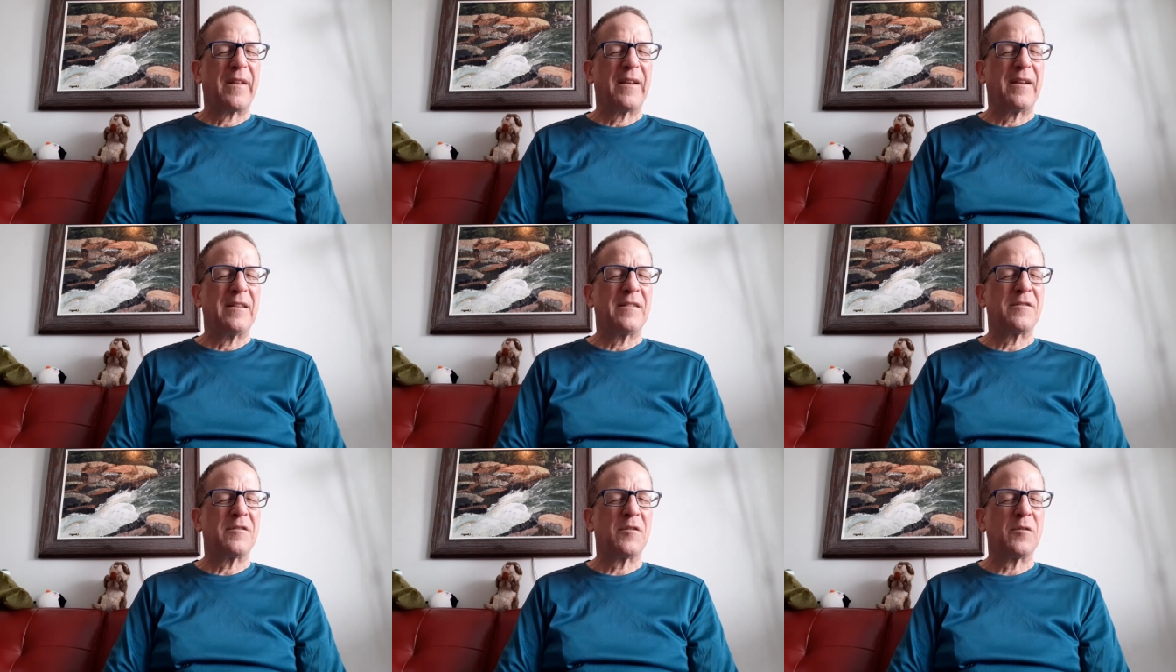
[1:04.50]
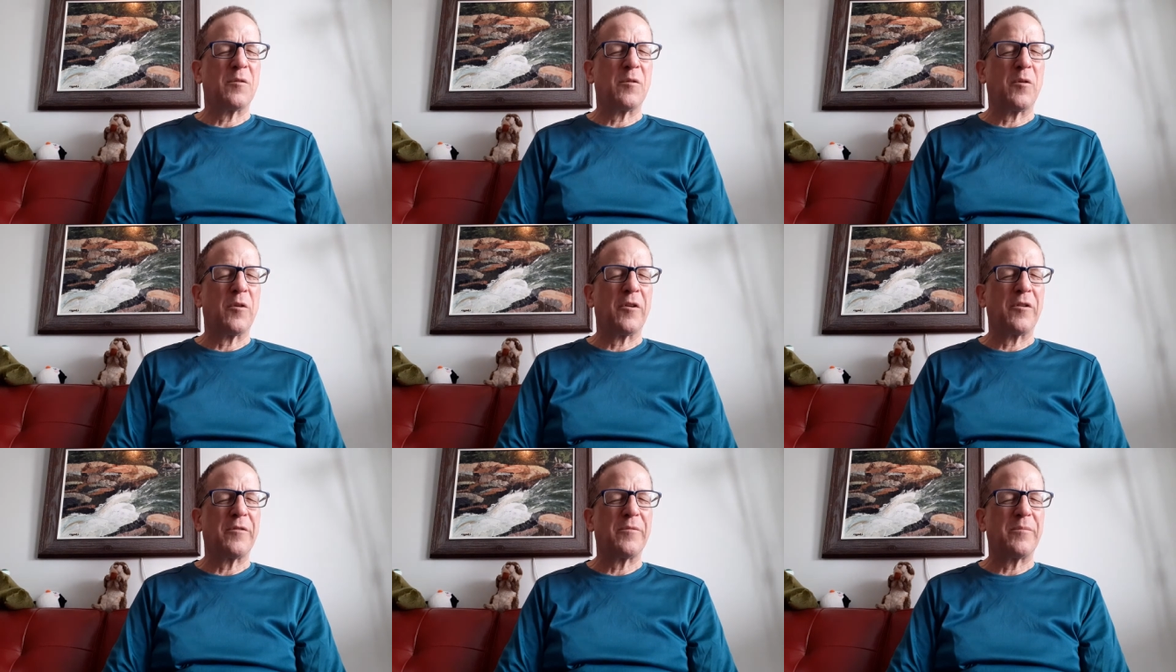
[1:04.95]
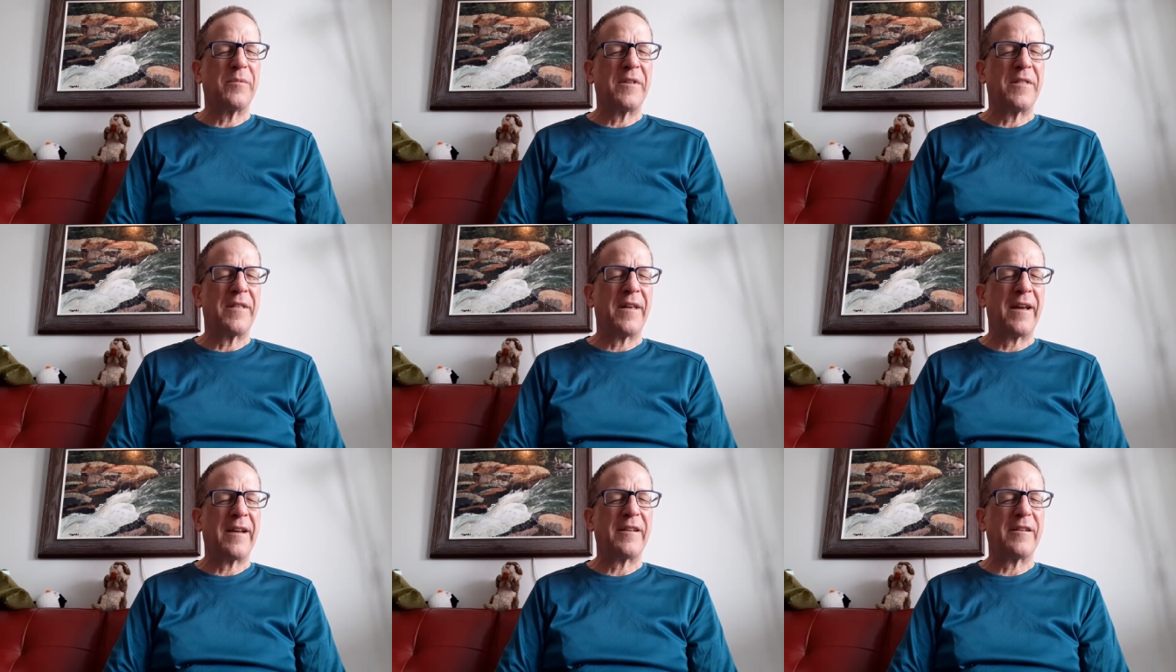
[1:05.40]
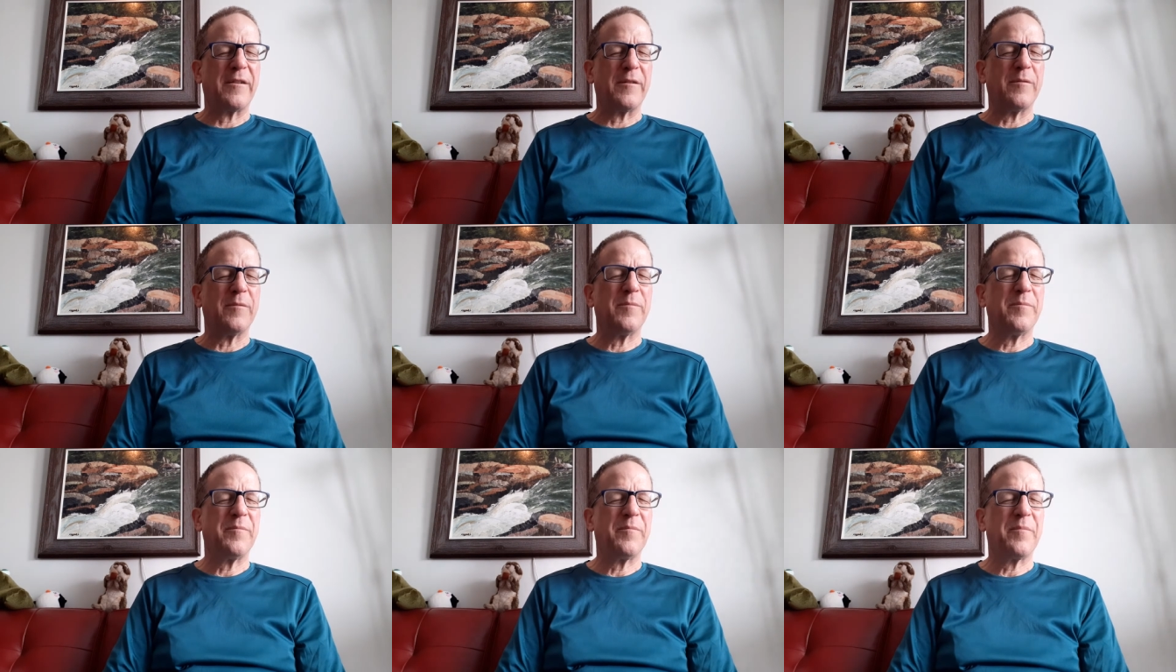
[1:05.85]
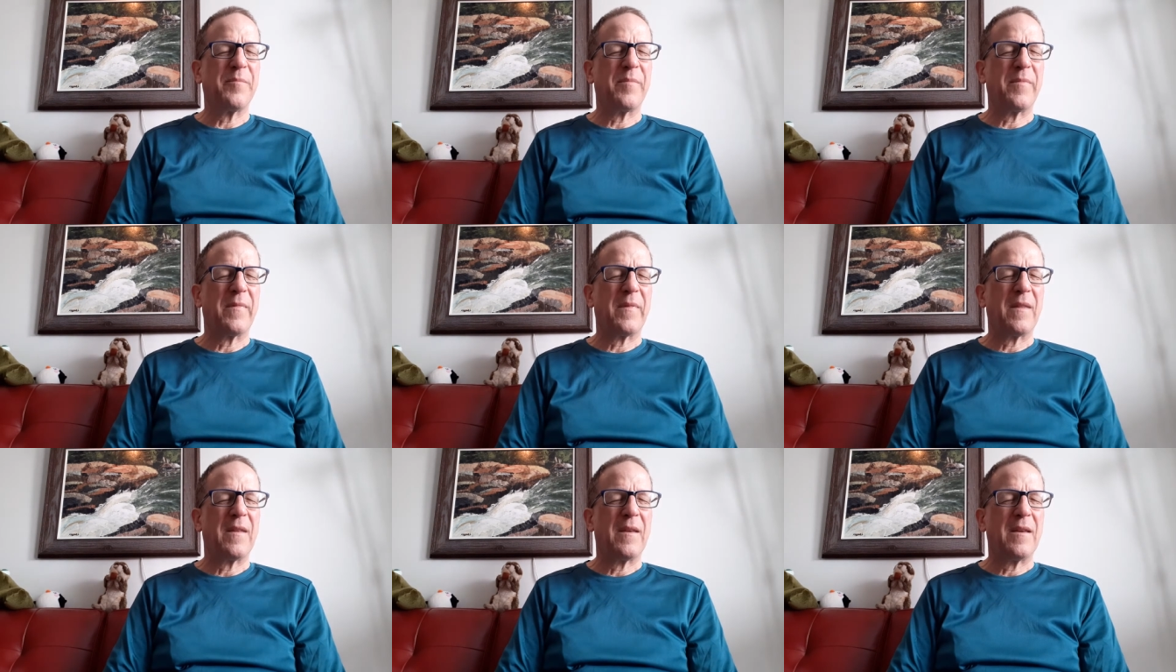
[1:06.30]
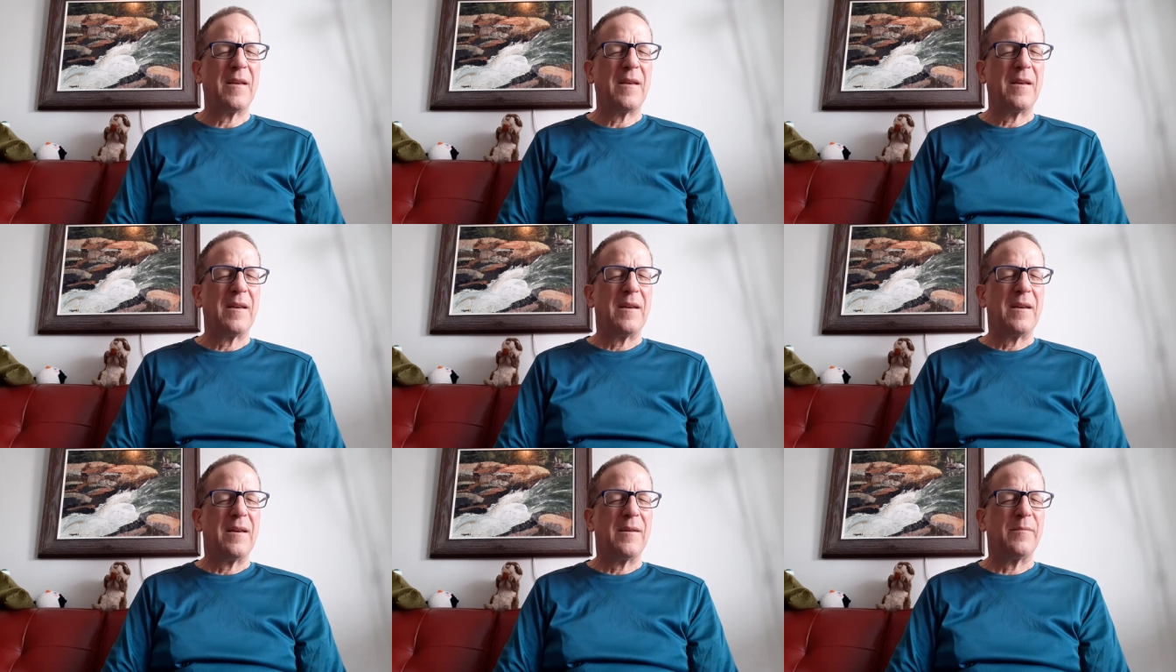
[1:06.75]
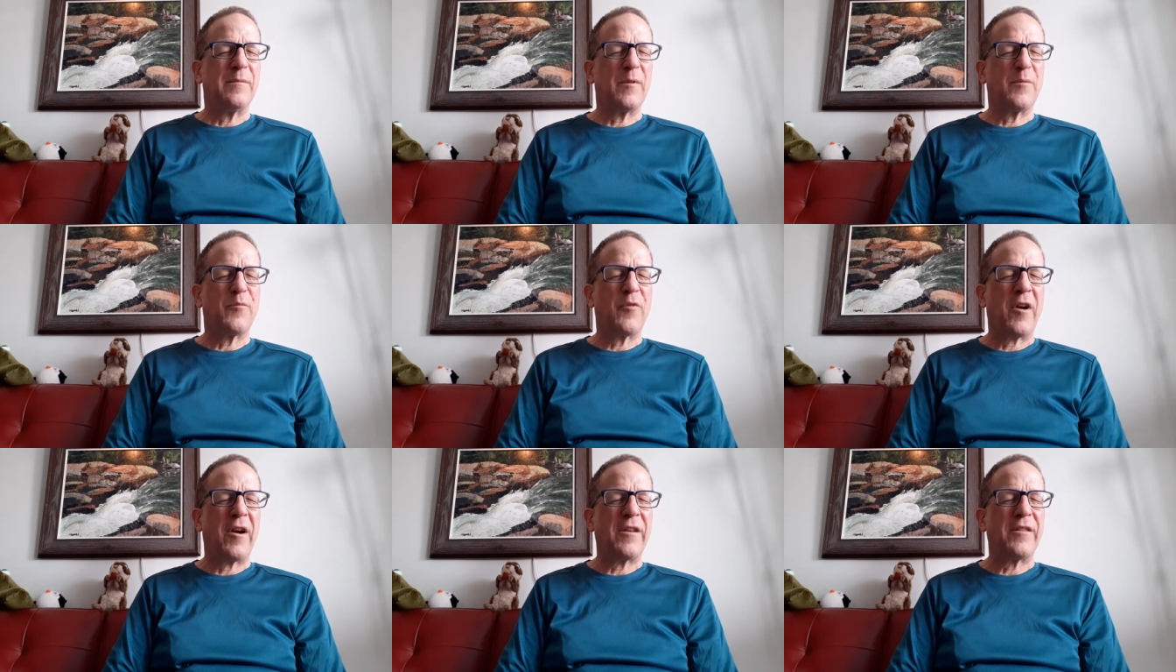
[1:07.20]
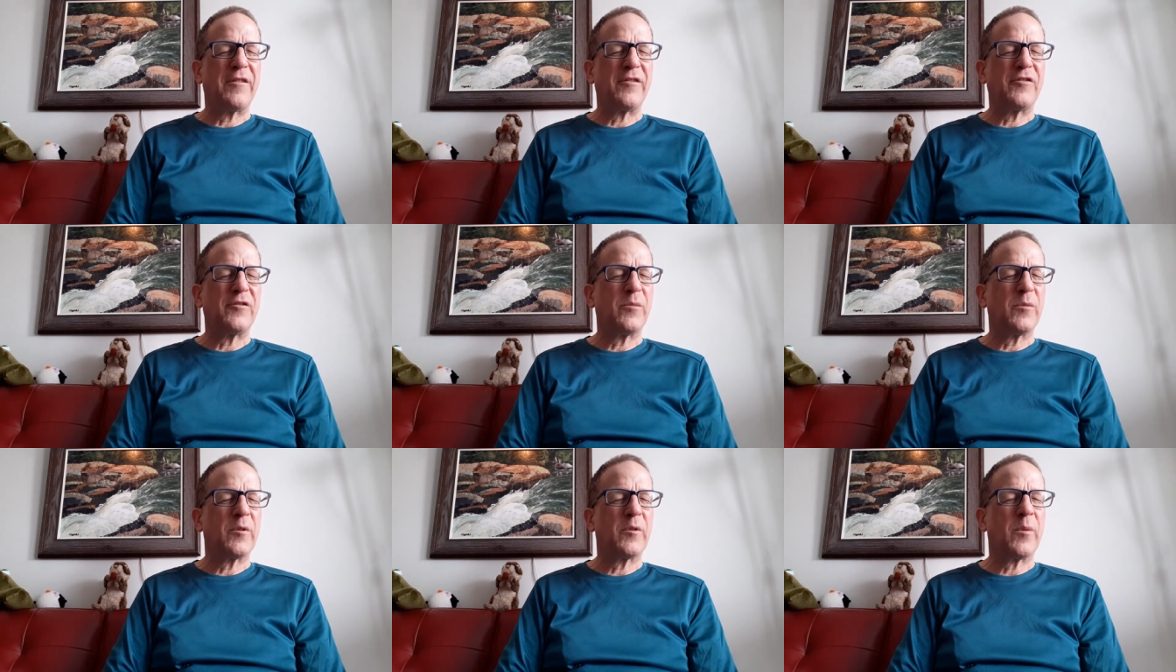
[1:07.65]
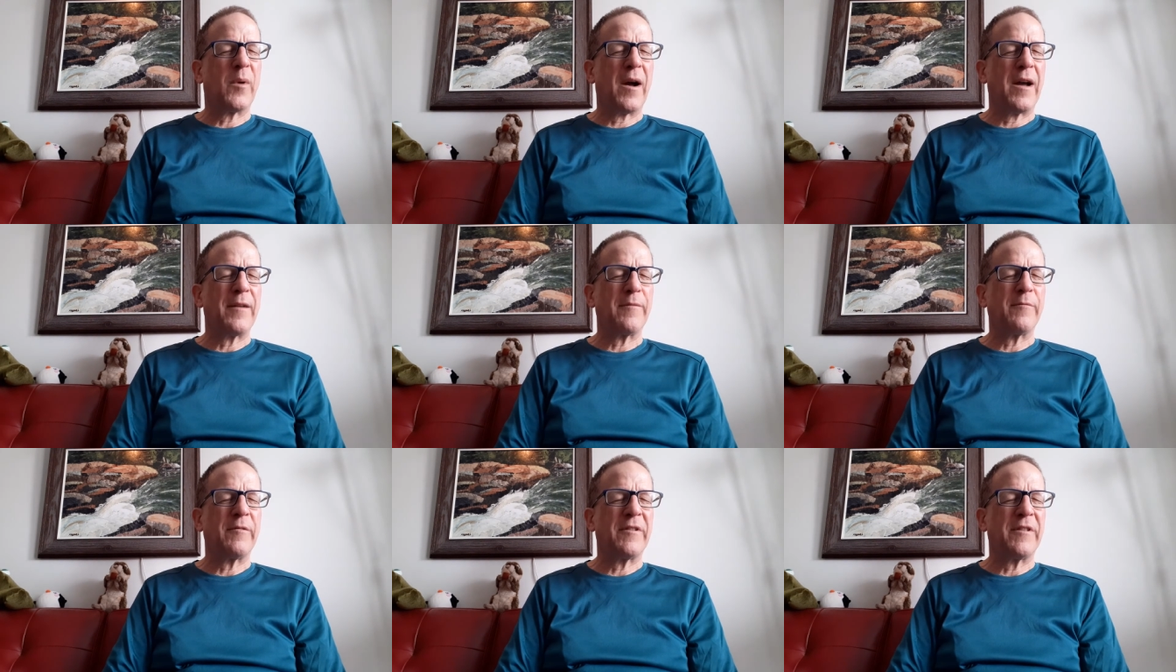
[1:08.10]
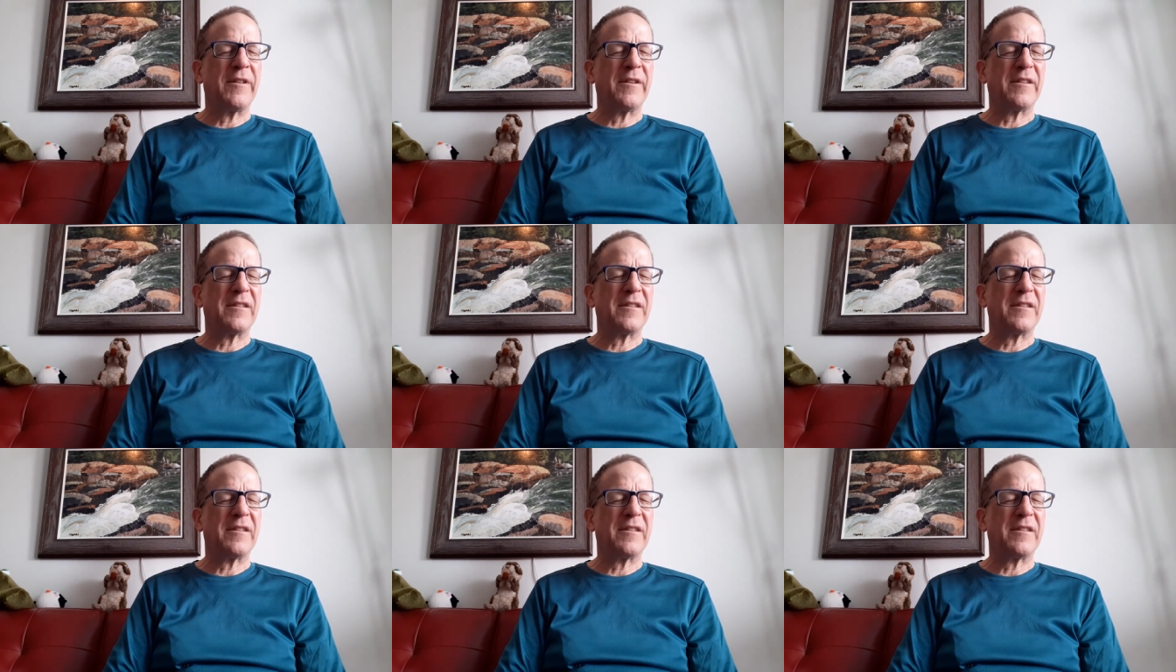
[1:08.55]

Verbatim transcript: And so, Lord, we thank you. And we pray that you would quiet within